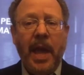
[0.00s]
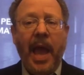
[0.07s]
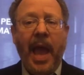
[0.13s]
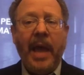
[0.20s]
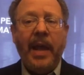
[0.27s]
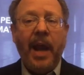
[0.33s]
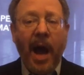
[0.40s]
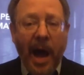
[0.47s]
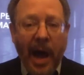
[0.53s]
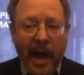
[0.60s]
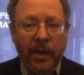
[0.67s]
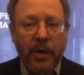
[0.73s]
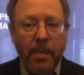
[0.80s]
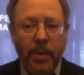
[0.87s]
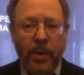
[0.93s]
had
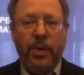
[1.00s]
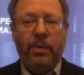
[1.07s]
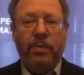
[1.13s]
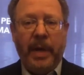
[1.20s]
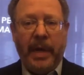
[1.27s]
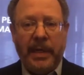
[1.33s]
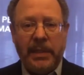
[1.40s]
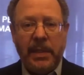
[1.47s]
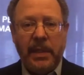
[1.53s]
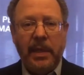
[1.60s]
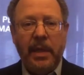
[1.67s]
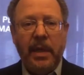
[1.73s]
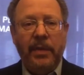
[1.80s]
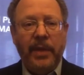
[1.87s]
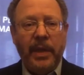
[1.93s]
higher murder rates
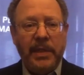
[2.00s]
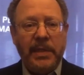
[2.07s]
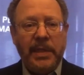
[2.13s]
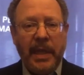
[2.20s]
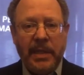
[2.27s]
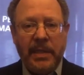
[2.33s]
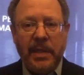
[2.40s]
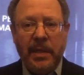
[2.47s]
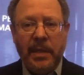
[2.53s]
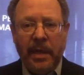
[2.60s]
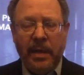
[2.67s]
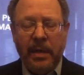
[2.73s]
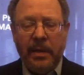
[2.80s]
than states that didn't.